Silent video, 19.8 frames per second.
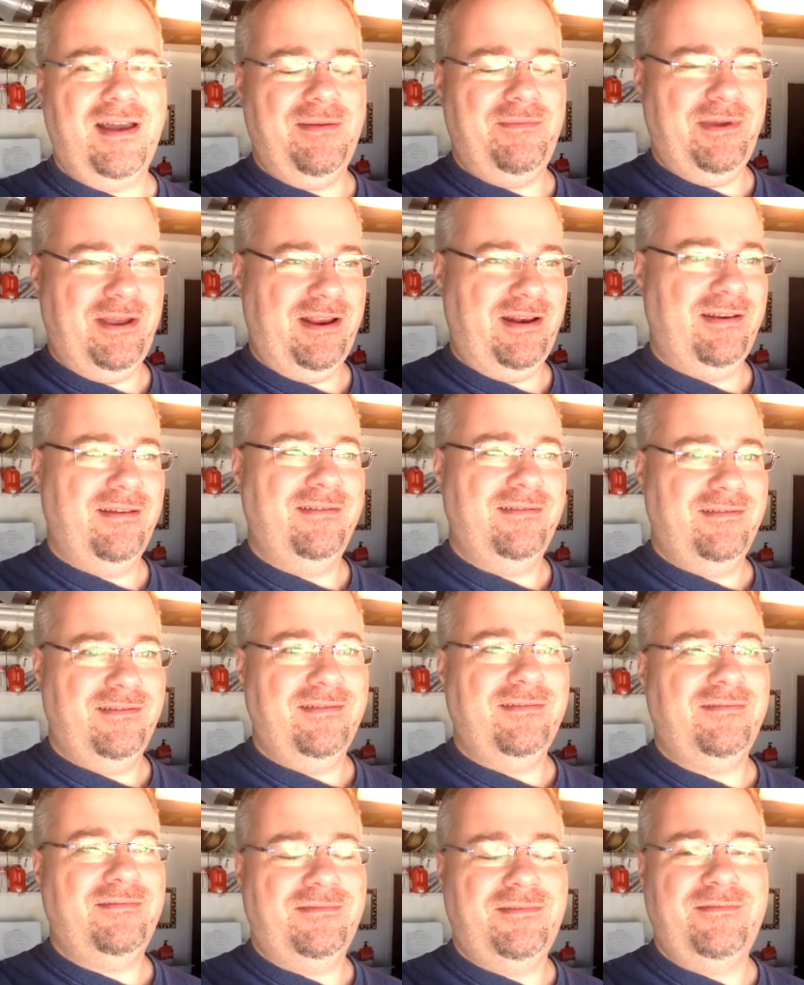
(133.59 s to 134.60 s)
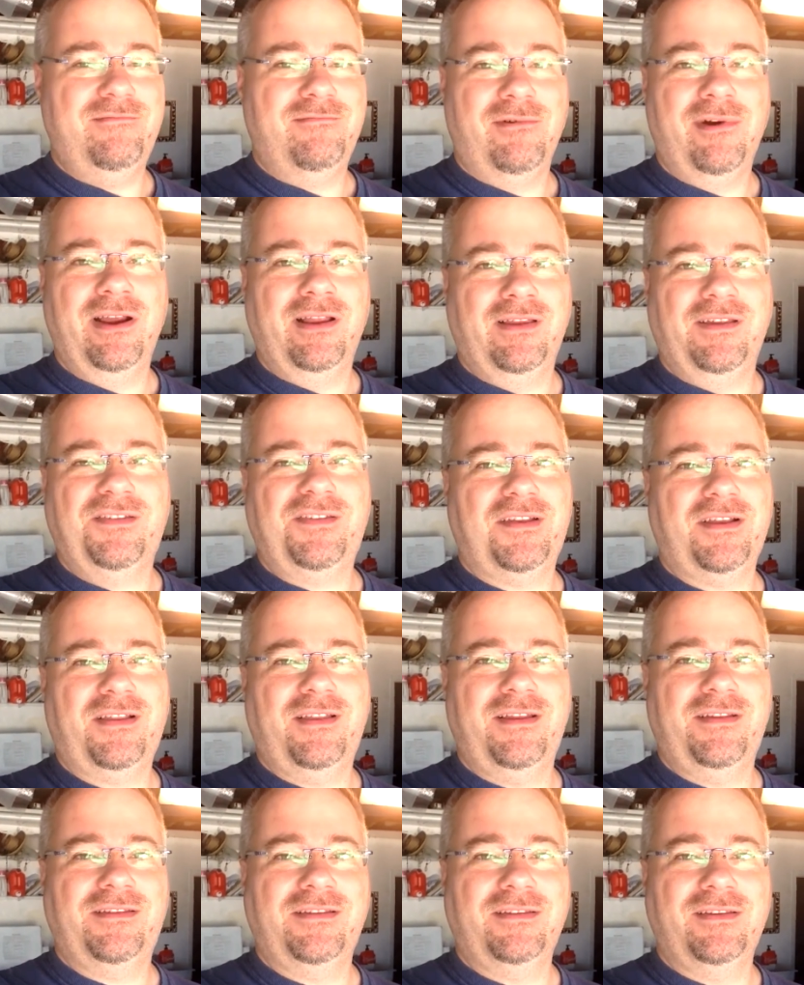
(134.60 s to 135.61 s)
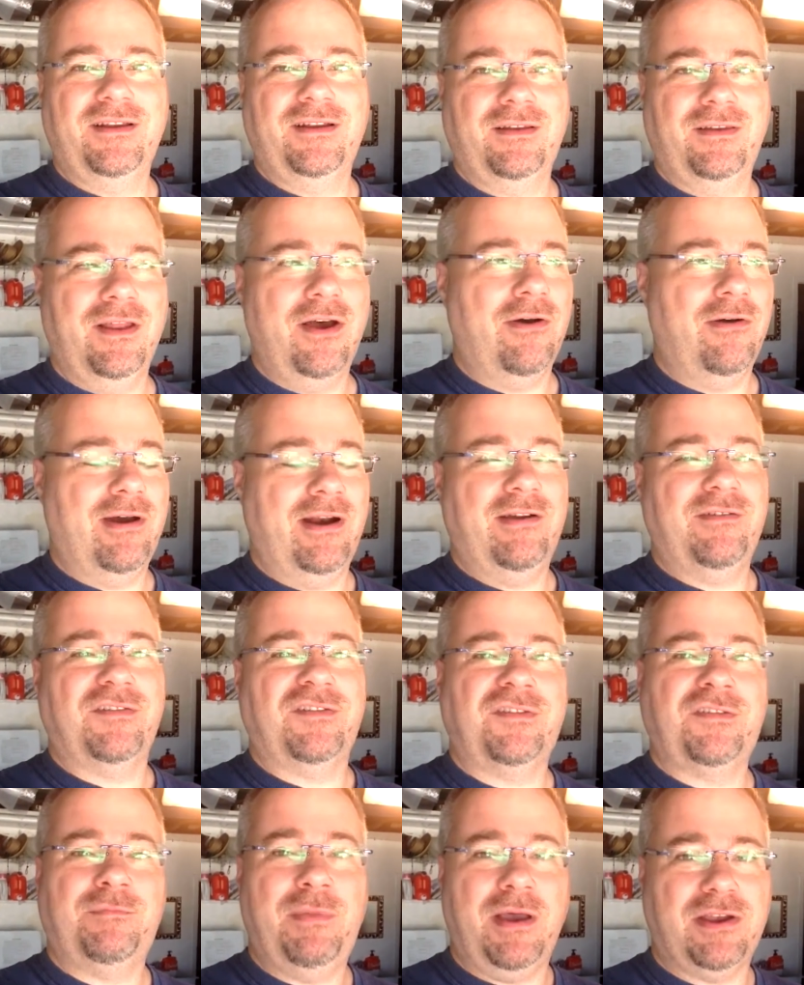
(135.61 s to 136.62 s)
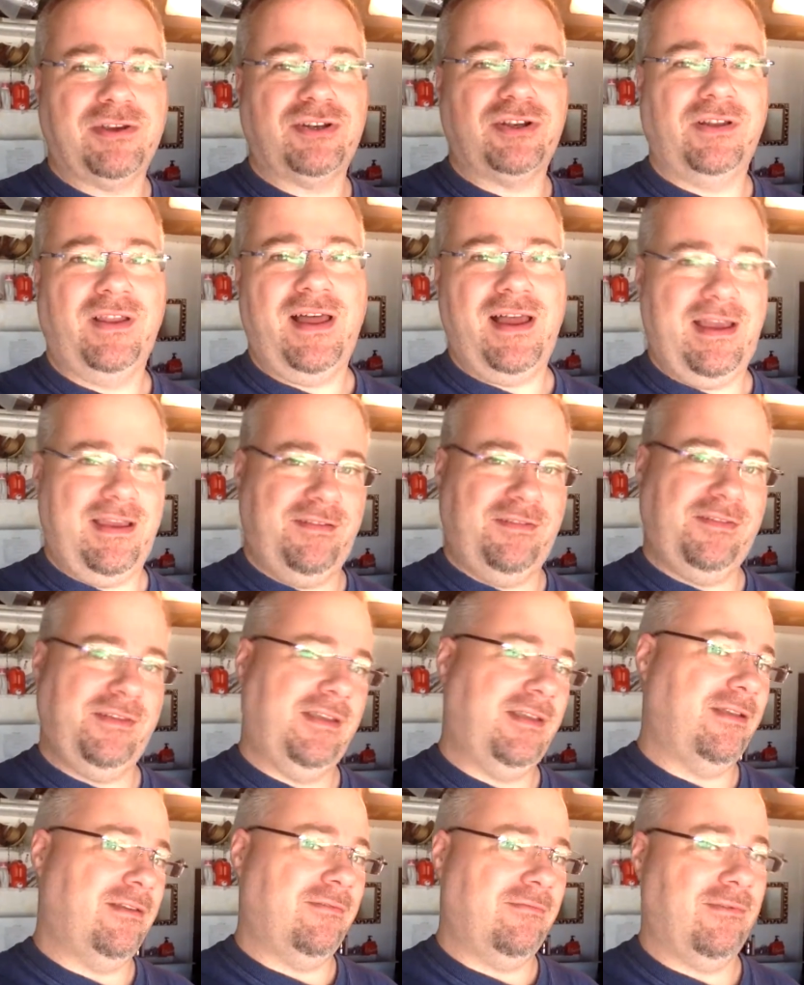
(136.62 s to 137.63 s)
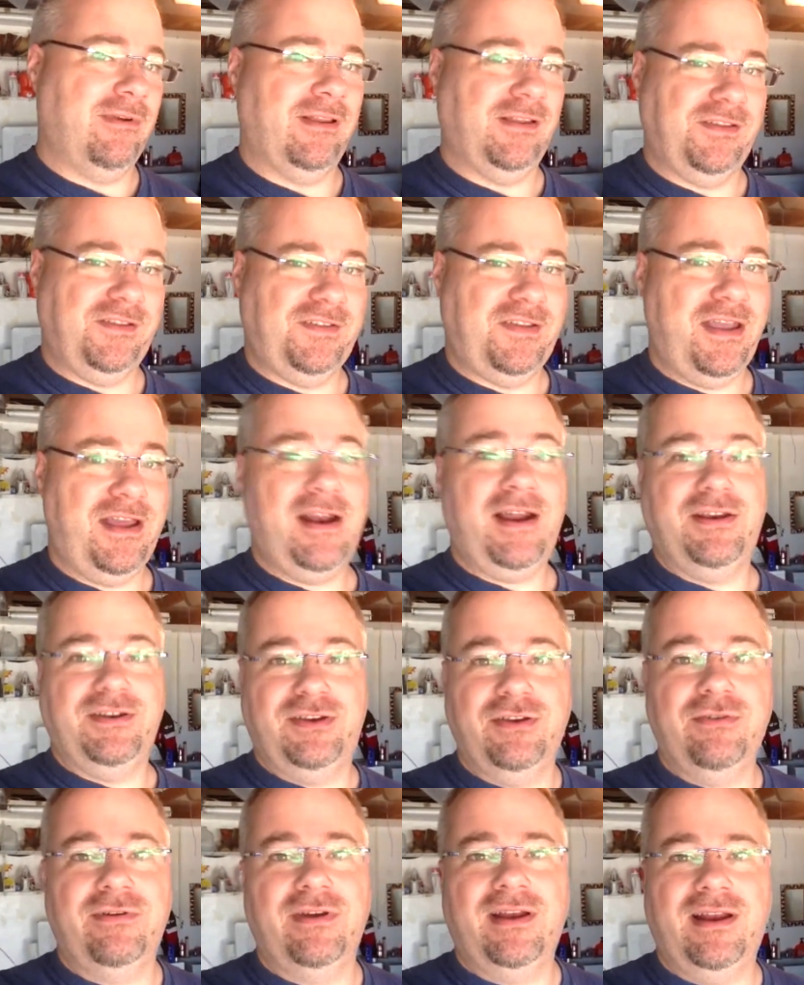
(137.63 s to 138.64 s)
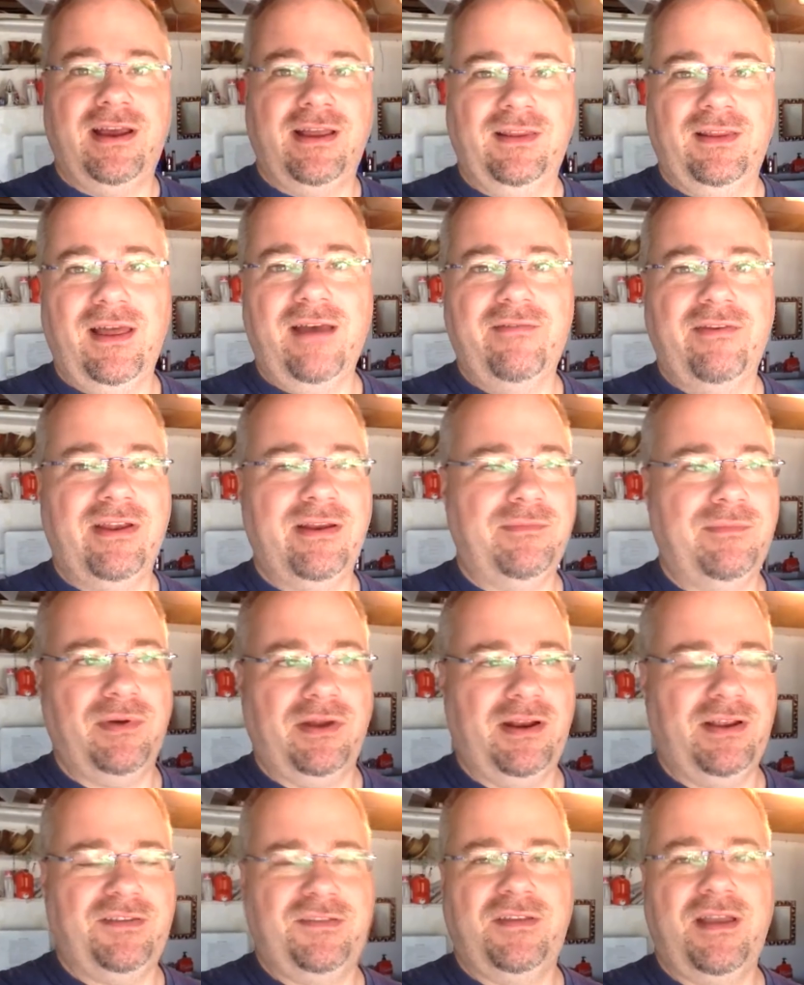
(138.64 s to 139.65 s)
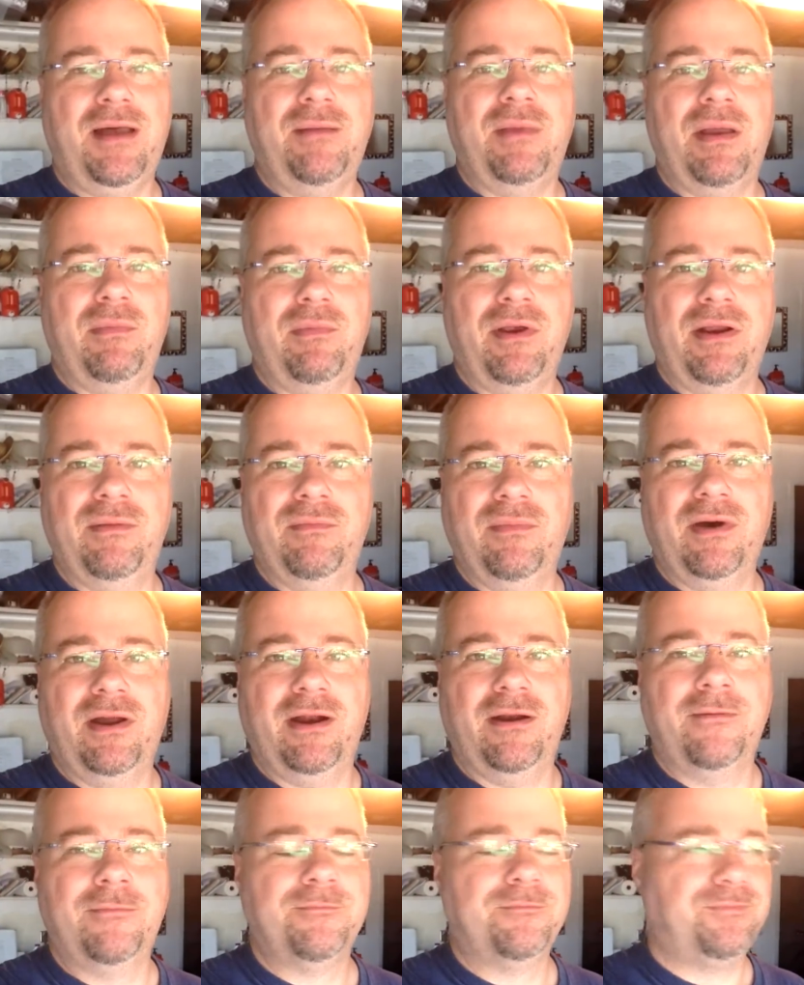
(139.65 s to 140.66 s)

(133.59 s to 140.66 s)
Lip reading: I mean, realistically, it's a little low. I don't specialize in real estate. I do it, I love it, but it's not my bread and butter.